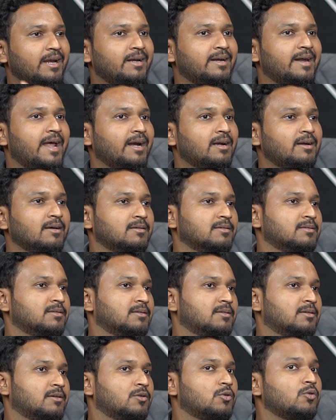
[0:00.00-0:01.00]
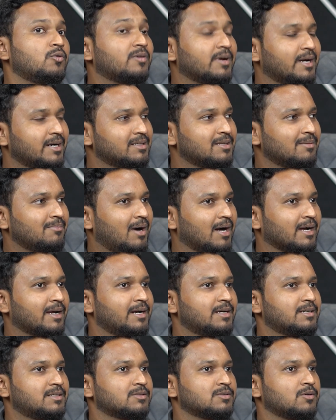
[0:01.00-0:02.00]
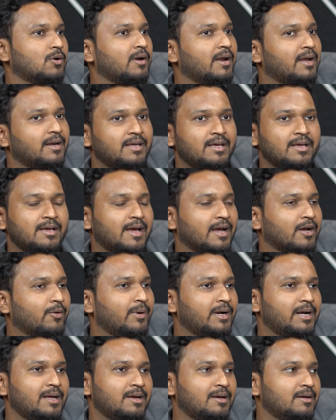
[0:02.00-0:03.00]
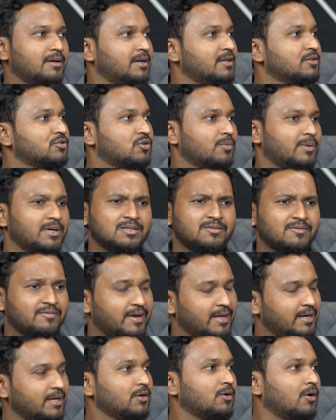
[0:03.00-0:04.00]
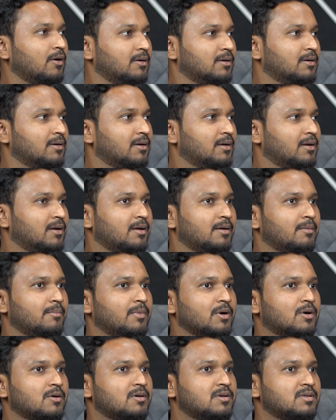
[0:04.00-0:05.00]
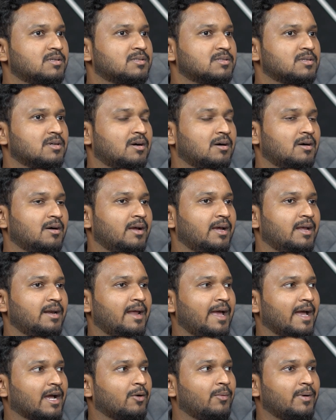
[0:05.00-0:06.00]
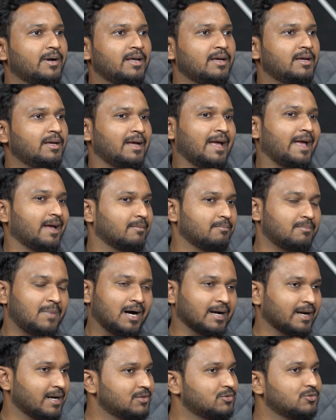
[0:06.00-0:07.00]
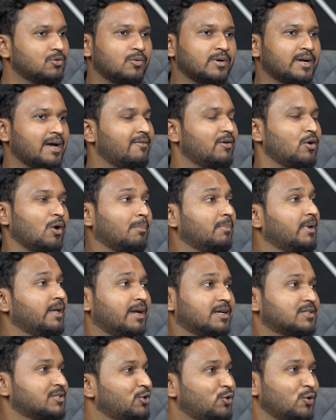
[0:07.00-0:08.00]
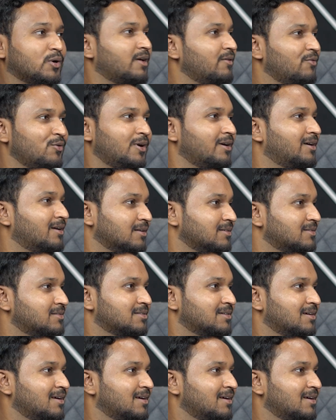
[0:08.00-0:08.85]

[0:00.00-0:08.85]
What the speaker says: in debt to trade the markets or any equity instrument is very wrong, because in equity, markets don't have an obligation to give you returns.